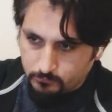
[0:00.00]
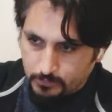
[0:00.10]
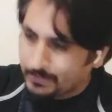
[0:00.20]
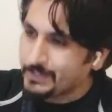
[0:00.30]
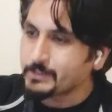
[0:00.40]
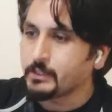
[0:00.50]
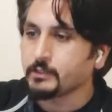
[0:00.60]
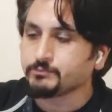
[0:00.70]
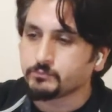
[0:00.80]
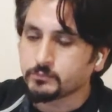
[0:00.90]
let's say
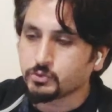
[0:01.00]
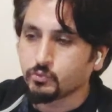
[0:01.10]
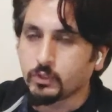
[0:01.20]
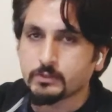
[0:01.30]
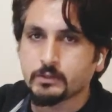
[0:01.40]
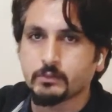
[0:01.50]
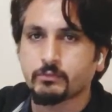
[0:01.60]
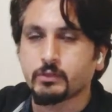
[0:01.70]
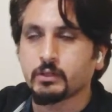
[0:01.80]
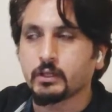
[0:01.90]
you was there
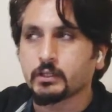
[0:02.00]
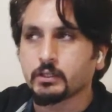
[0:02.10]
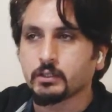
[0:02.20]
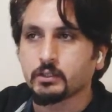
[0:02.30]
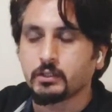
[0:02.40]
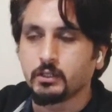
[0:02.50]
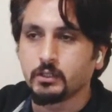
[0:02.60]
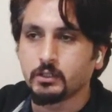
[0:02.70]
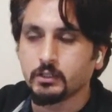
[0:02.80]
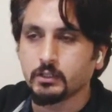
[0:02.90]
for like
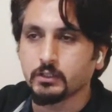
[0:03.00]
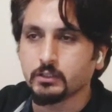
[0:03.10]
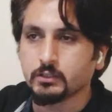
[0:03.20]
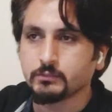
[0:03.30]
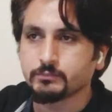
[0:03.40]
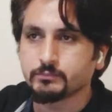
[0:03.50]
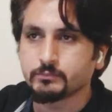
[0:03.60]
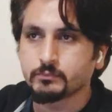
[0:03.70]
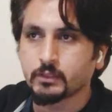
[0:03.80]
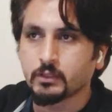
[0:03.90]
a
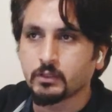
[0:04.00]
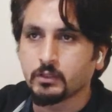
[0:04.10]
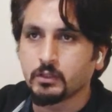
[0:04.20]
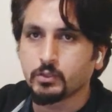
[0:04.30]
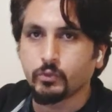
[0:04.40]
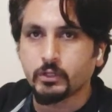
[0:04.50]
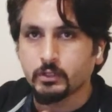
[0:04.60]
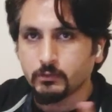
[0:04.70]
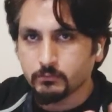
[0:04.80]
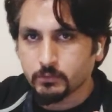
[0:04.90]
quick
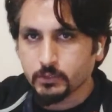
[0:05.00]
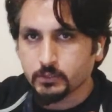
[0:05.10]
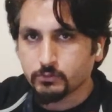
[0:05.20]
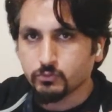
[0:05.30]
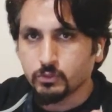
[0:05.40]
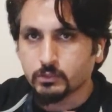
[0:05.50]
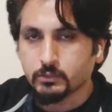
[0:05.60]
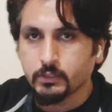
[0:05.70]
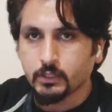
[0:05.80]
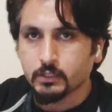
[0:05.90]
like 2 or
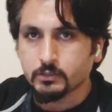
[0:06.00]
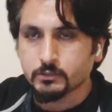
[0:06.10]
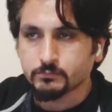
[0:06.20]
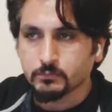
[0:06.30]
3 hours.